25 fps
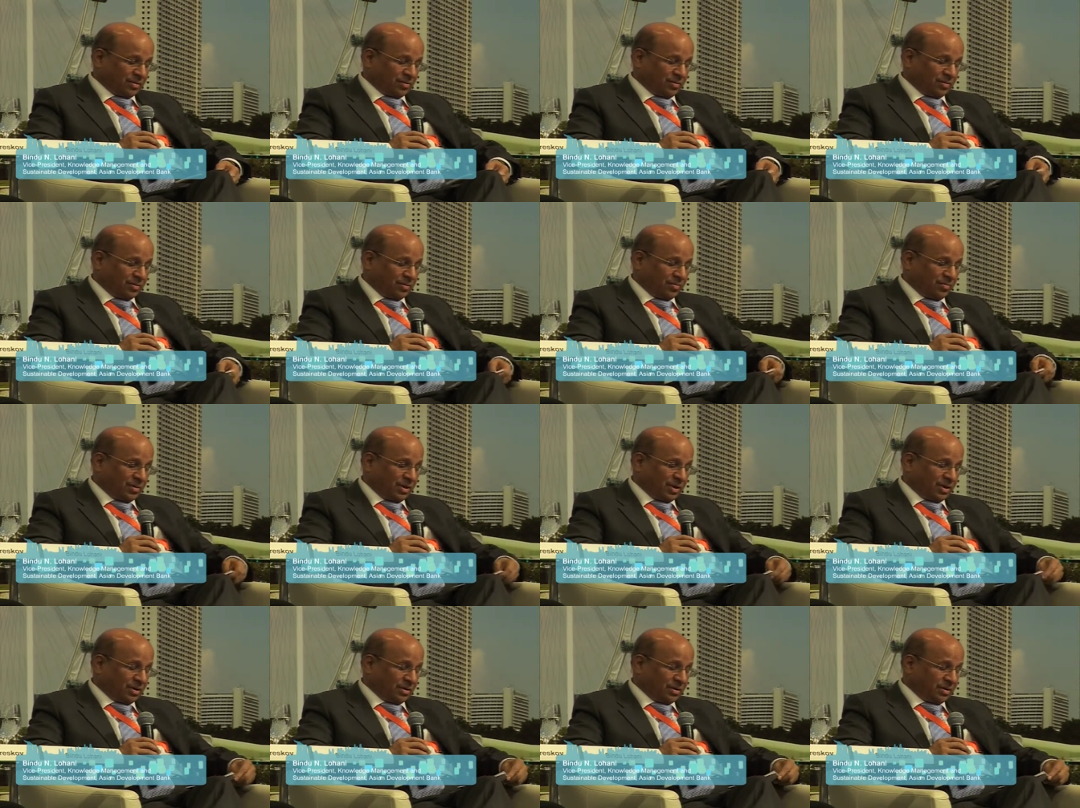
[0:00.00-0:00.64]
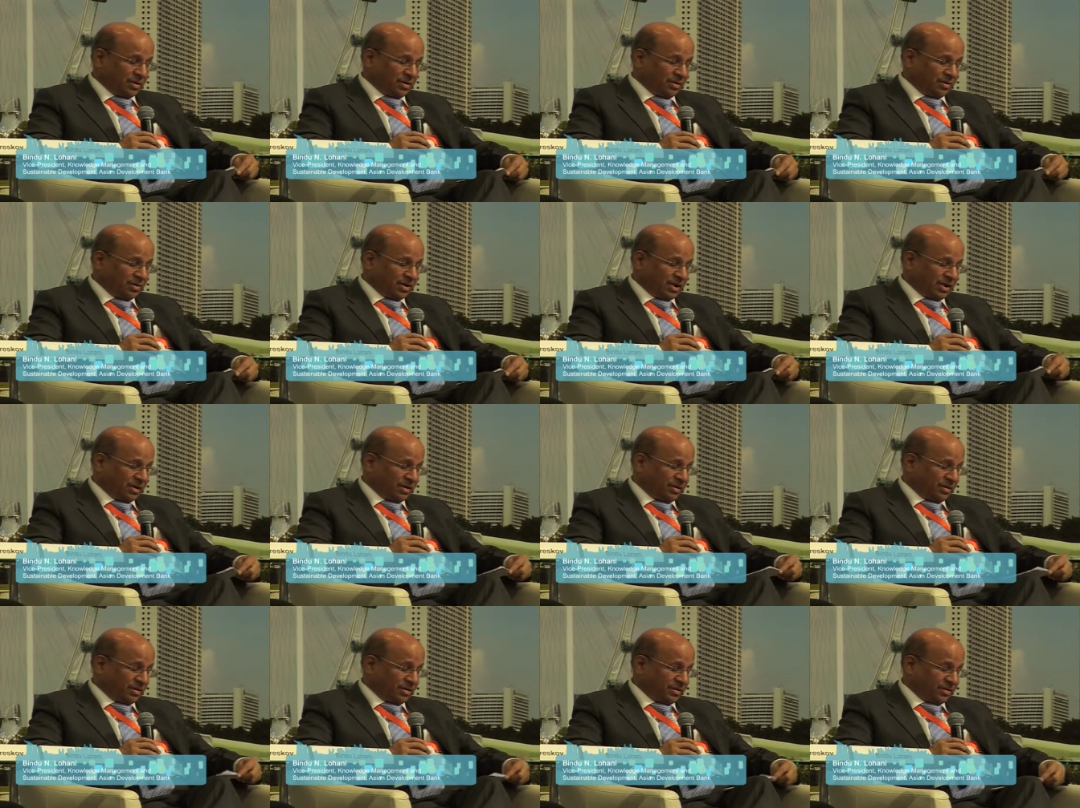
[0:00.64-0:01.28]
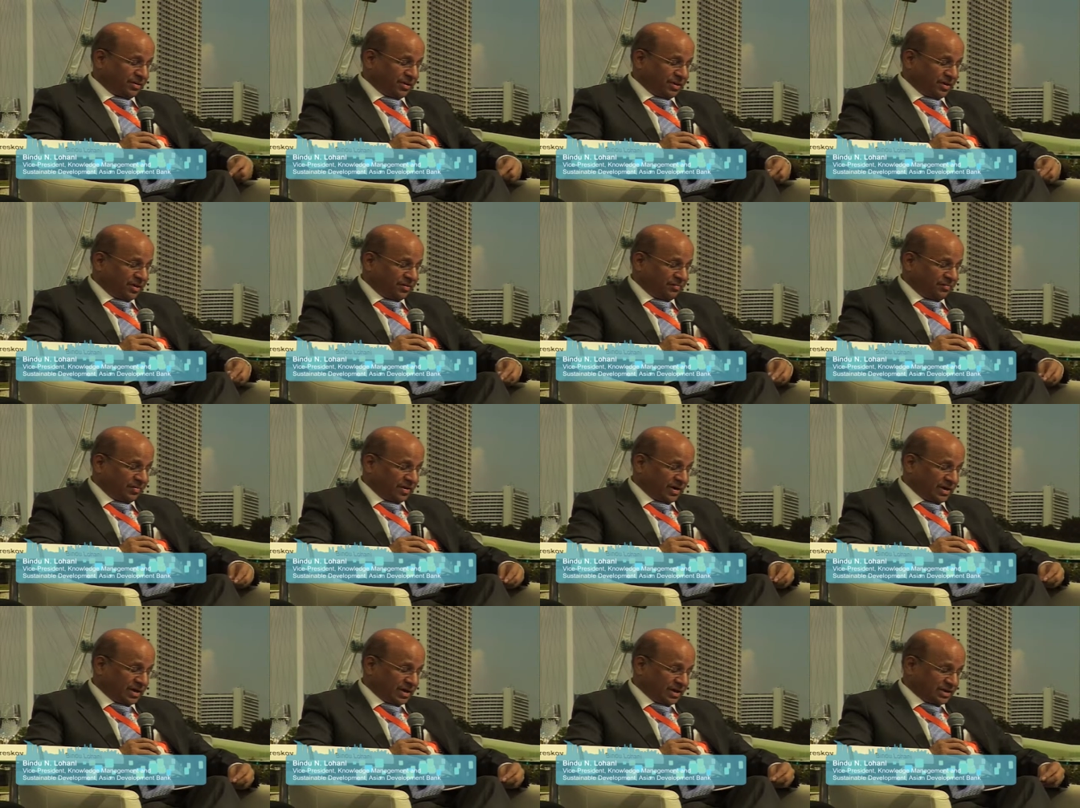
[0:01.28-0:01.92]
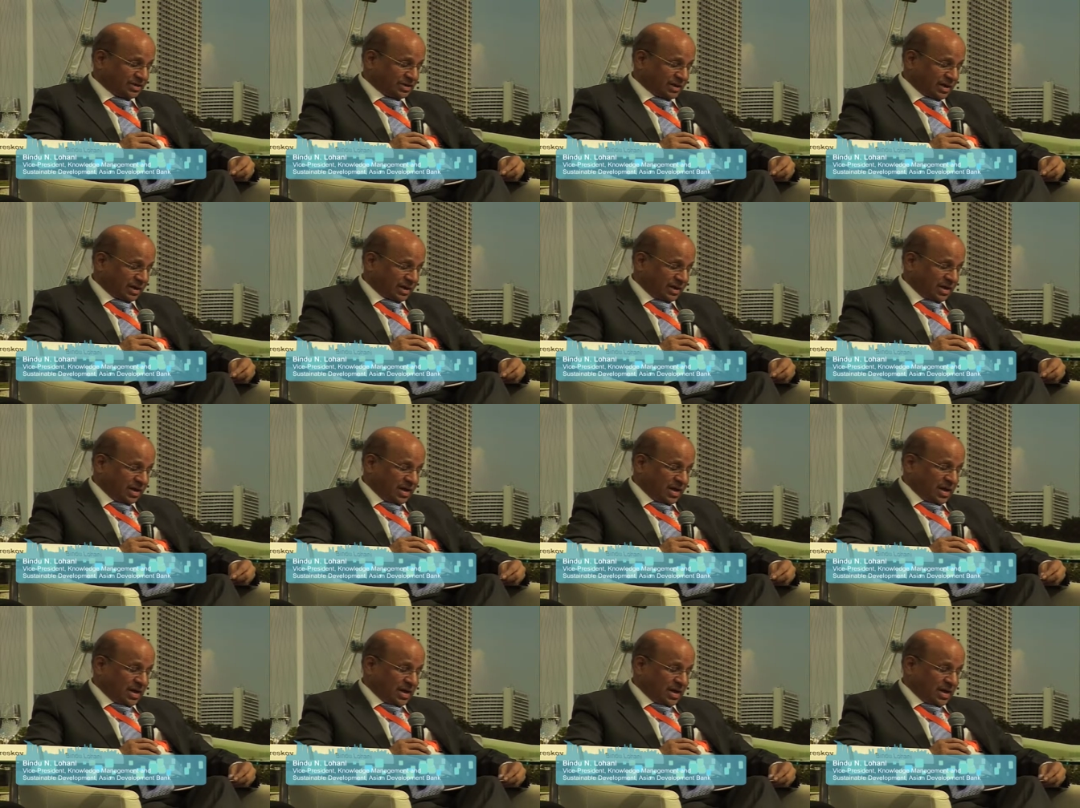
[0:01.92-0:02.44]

could be taken there very easily.